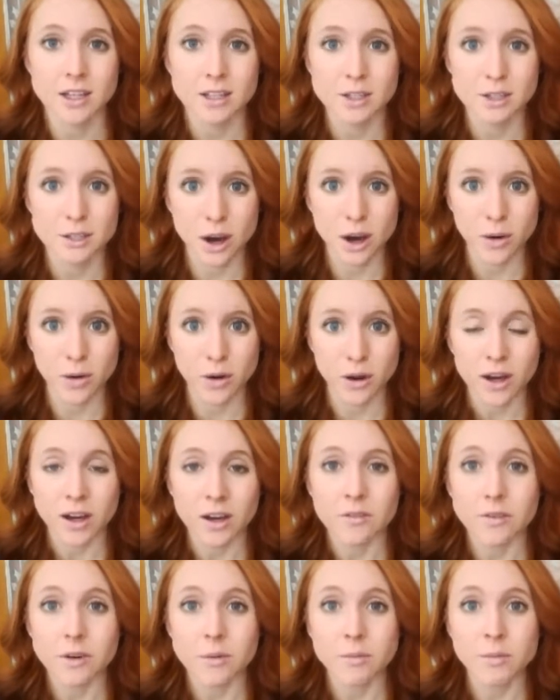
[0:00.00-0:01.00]
So,
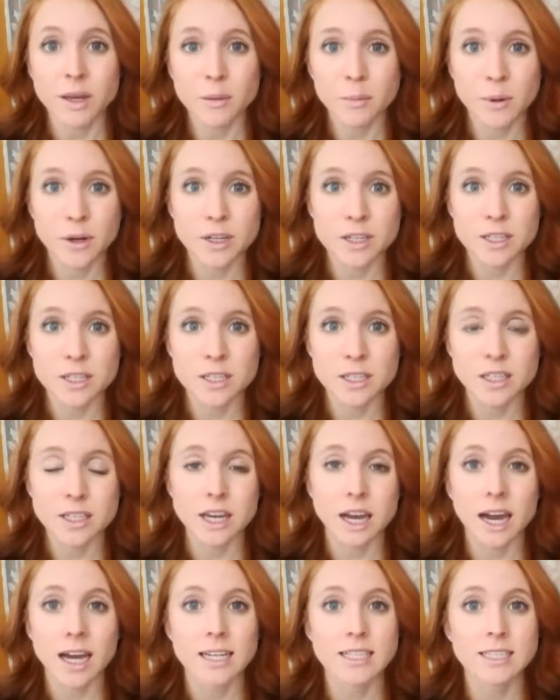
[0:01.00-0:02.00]
for me
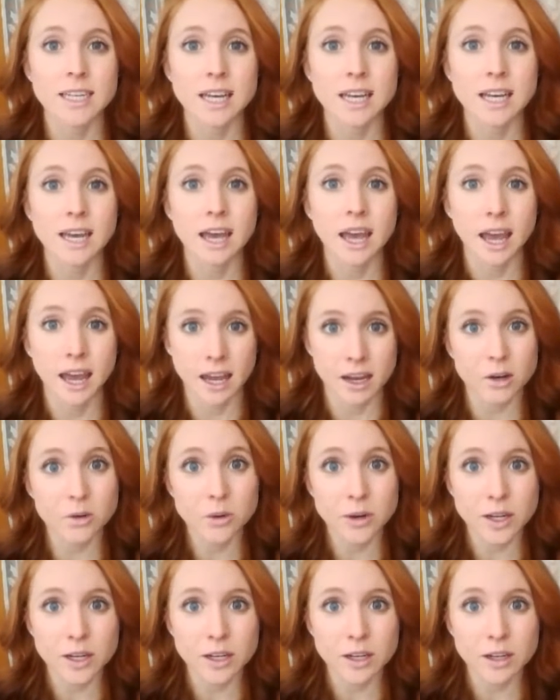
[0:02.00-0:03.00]
personally, I take
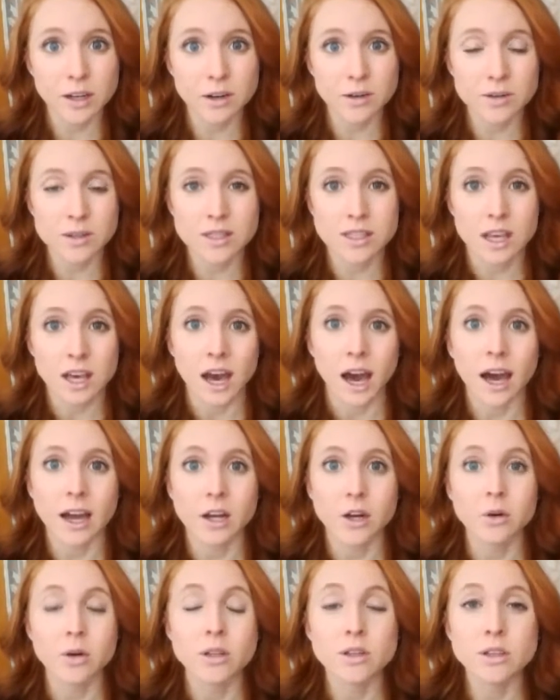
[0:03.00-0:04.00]
handwritten notes. I
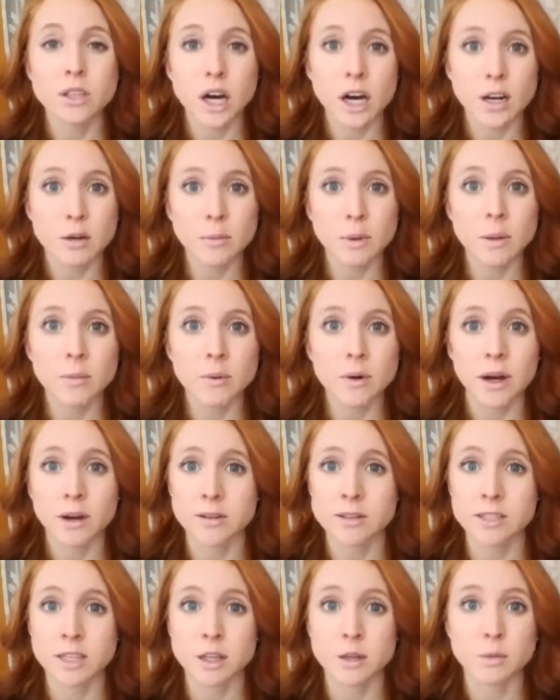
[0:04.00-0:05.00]
know a lot of people, I
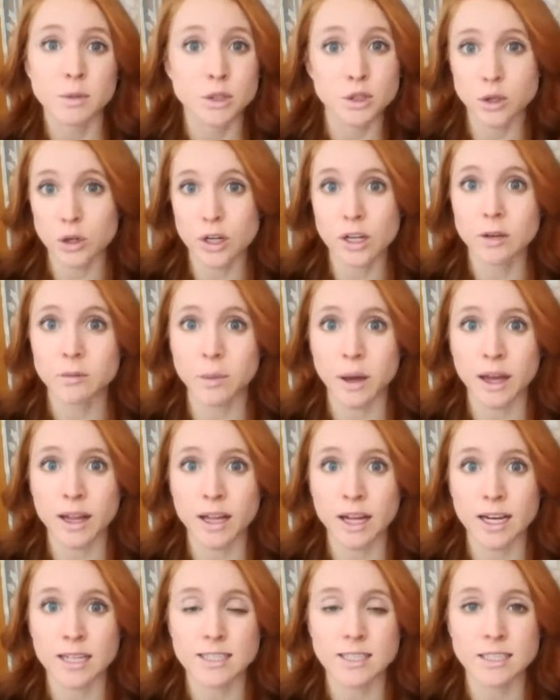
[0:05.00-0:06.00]
would say the majority of my
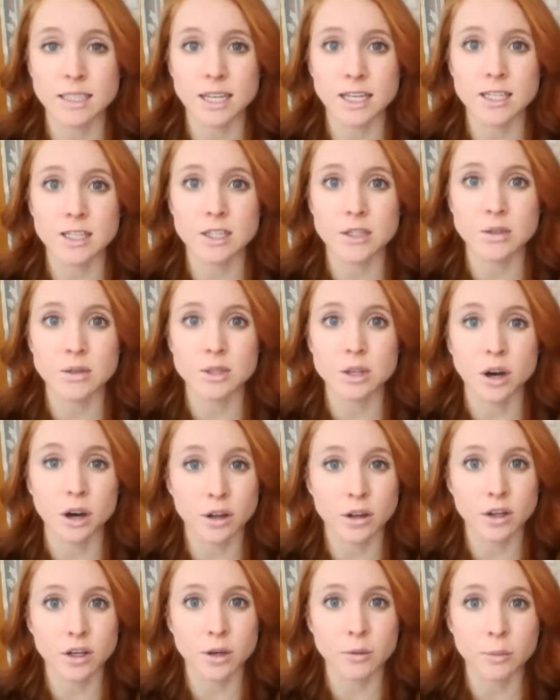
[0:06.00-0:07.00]
class takes notes
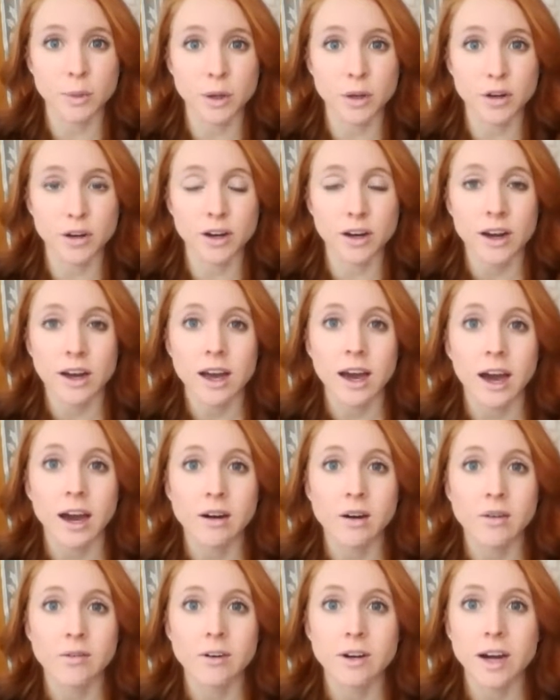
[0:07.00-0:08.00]
on the computer.
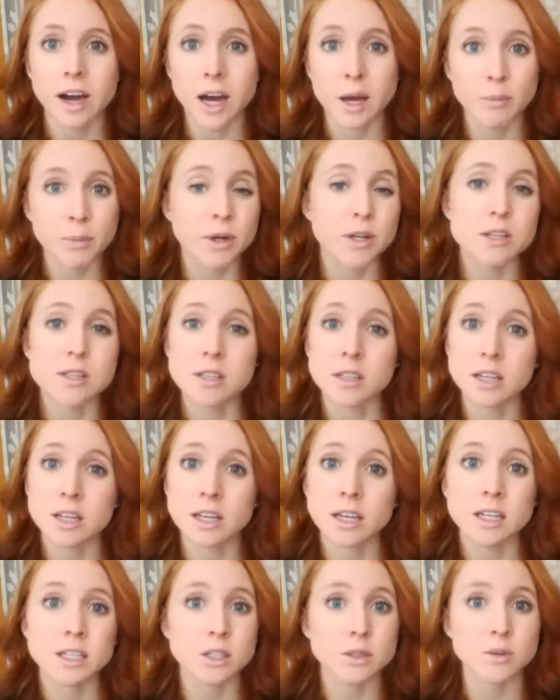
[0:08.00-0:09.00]
However, I personally
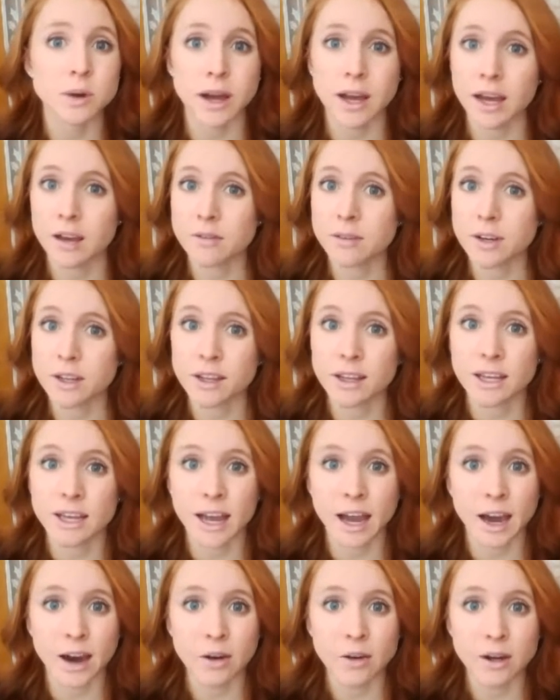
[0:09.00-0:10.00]
need to write everything
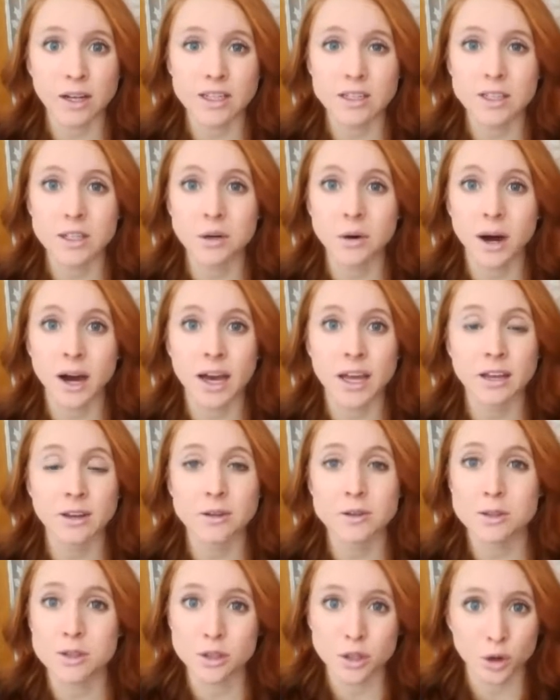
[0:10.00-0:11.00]
out, and so I
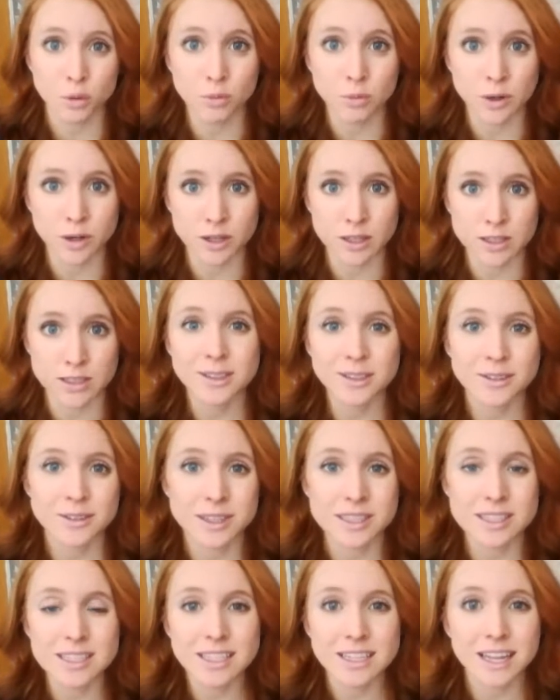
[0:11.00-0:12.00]
use notebooks. The
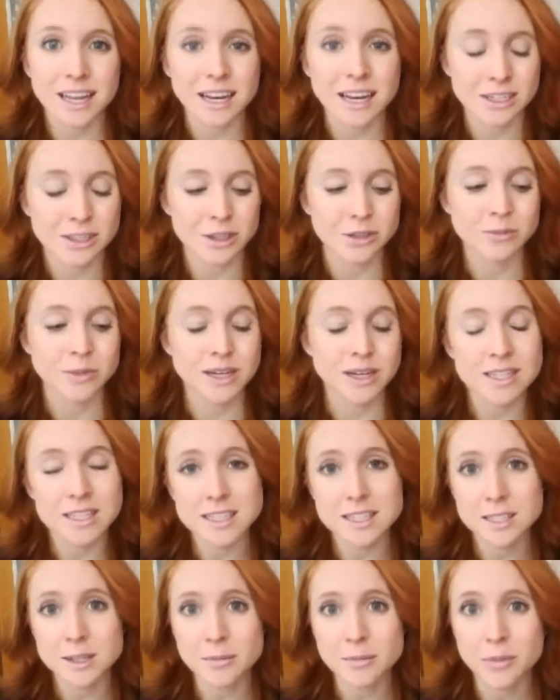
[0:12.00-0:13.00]
reason that I do my
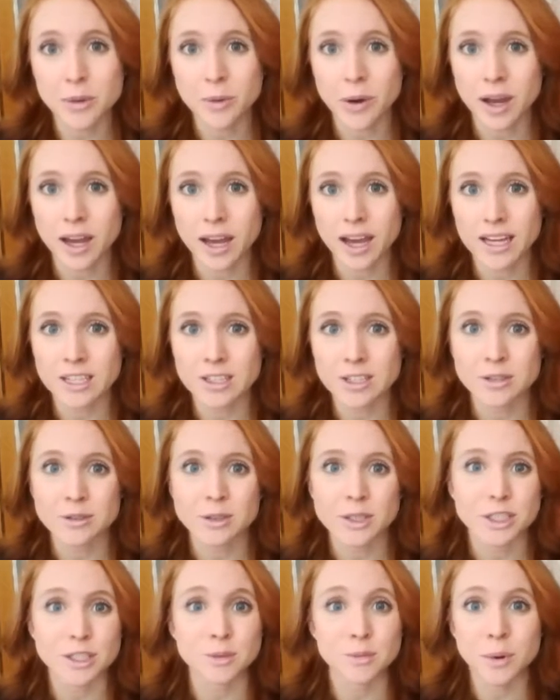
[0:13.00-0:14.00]
system the way I do,
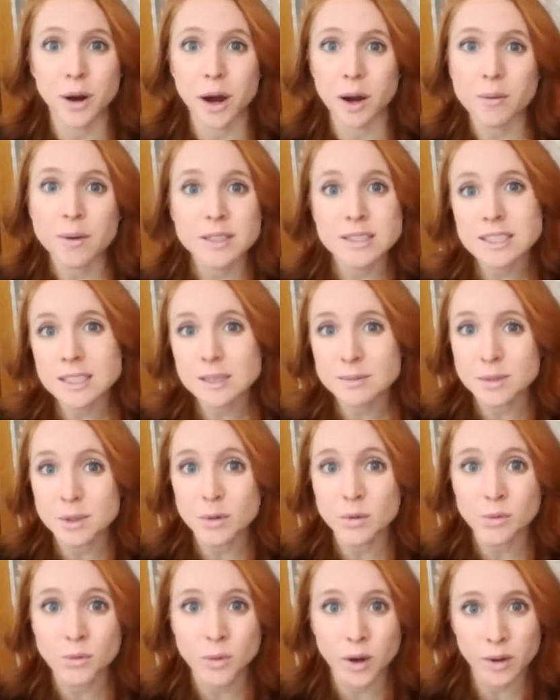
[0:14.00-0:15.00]
which is probably seems
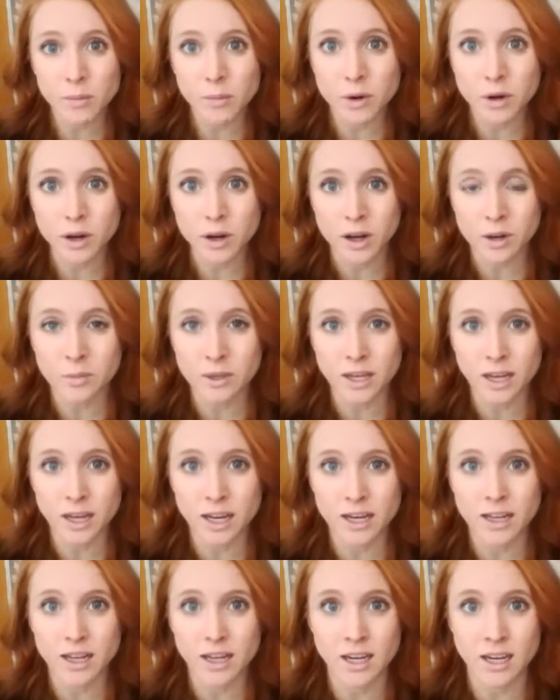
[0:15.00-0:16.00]
way more
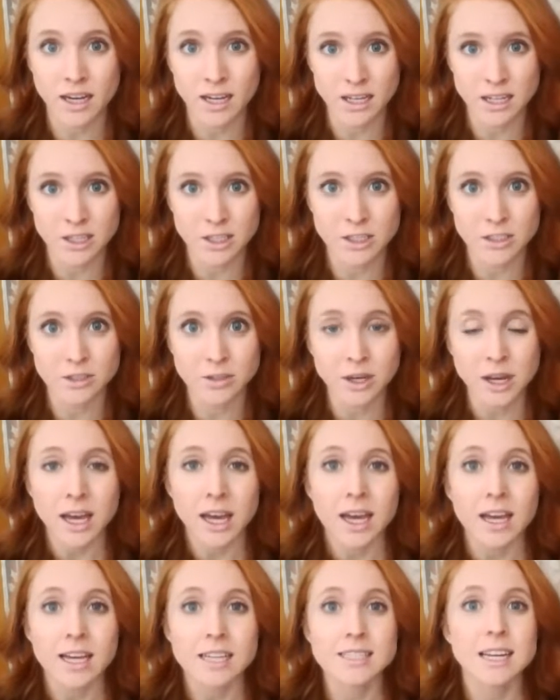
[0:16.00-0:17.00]
complicated than I need to,
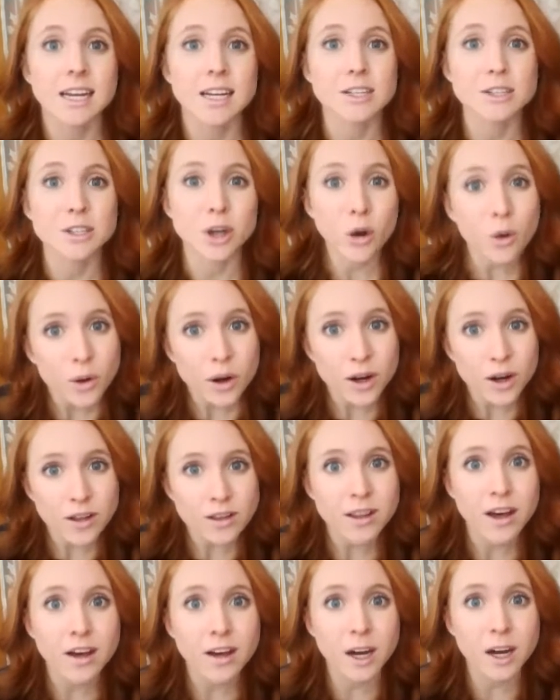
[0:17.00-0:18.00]
is that I don't want to
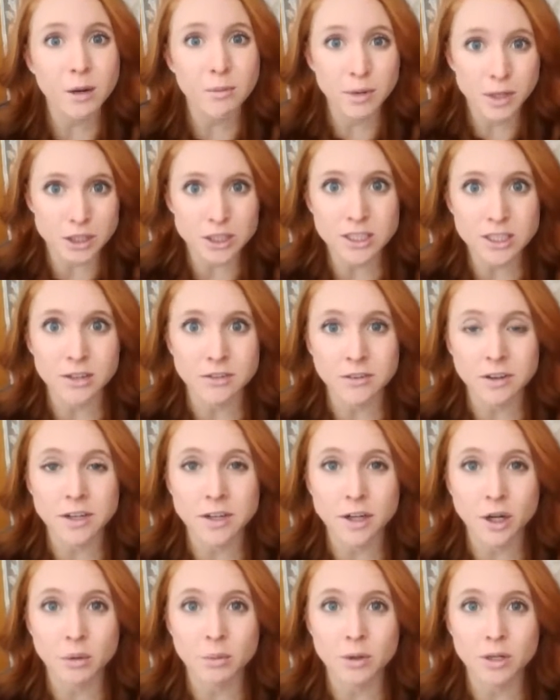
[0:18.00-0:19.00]
lug a bunch of different
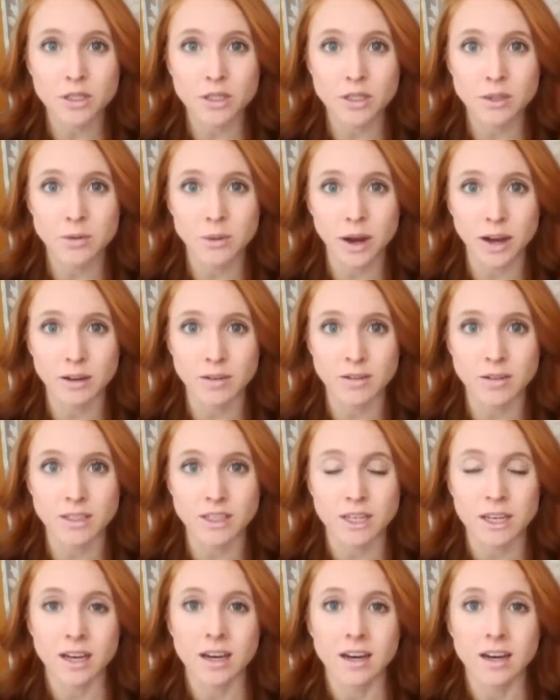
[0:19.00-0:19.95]
notebooks around.